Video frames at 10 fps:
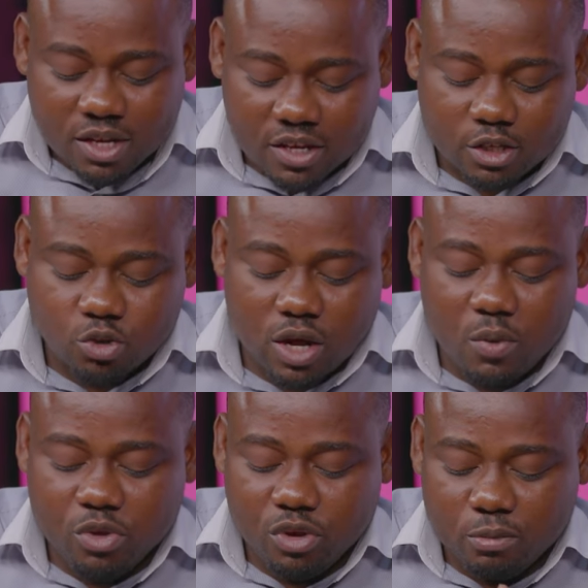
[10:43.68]
Yeah, so how
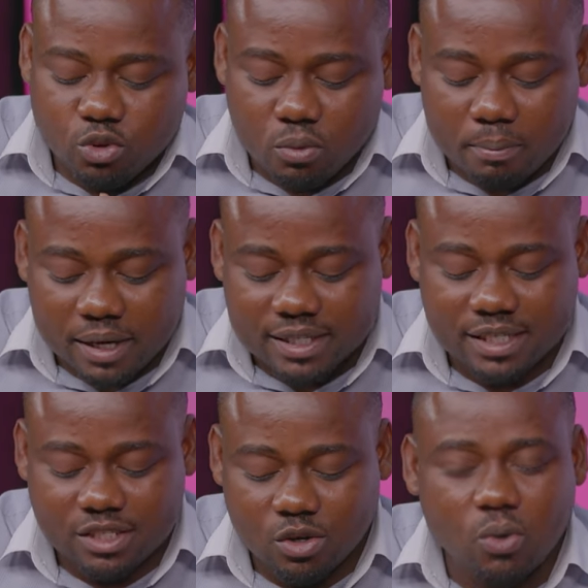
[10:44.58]
are you able to
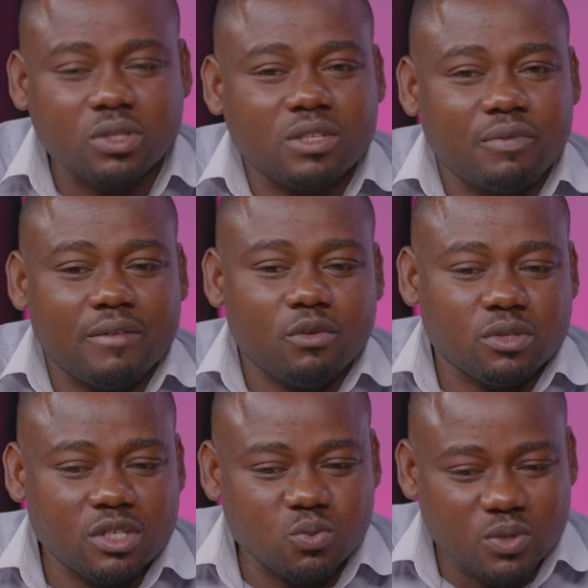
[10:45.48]
manage all these 5
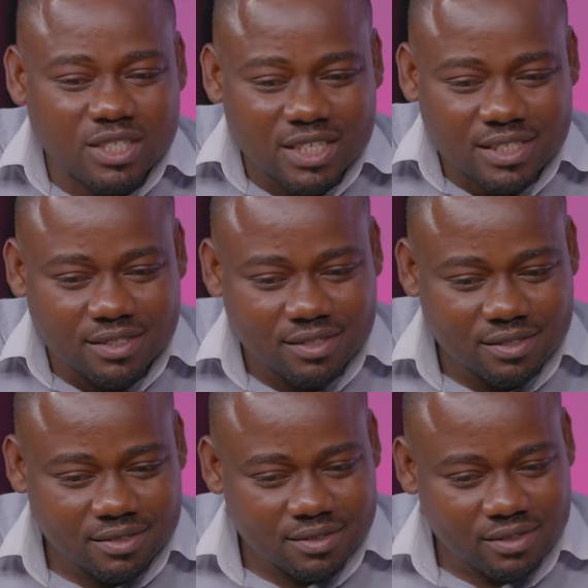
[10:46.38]
courses within
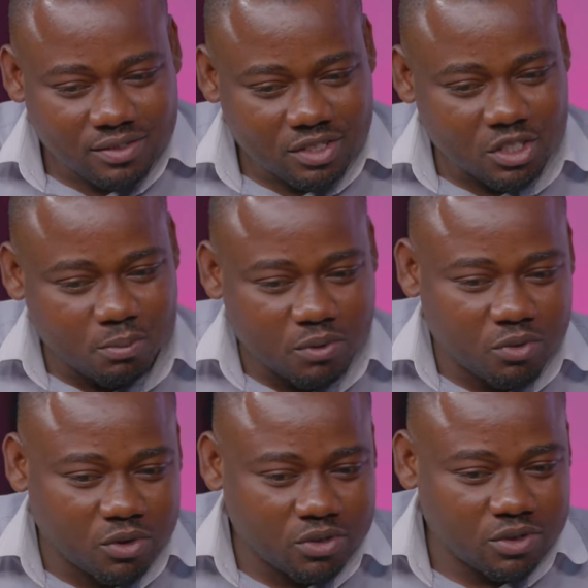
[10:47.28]
this
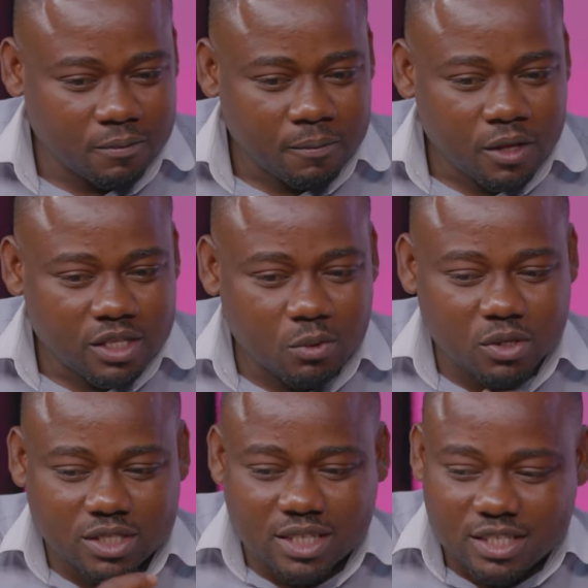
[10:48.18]
period? Well, there
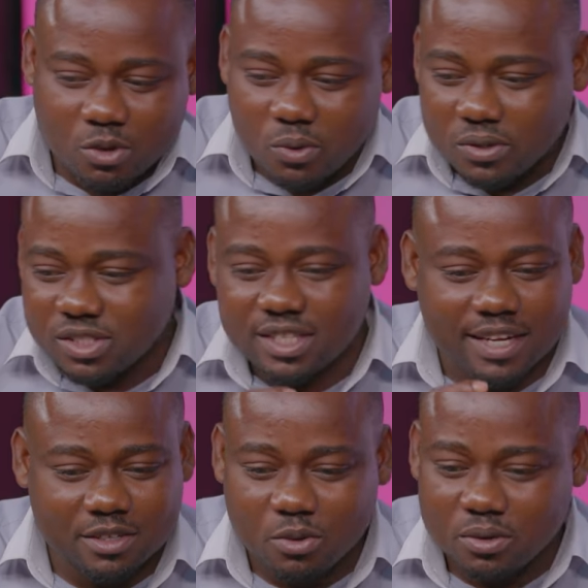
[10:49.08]
was this course,
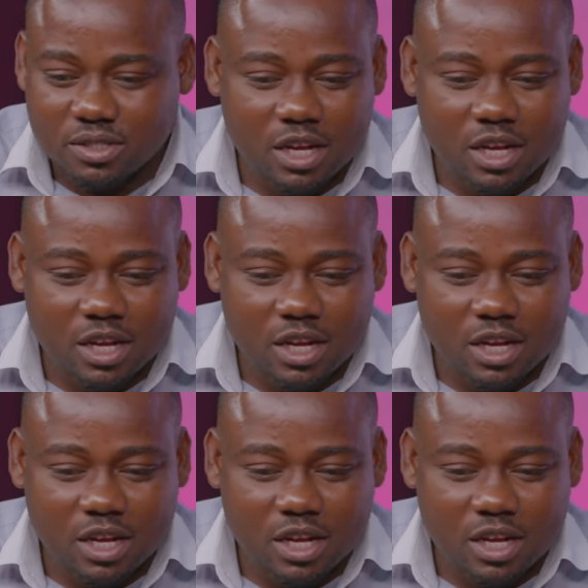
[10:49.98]
that course.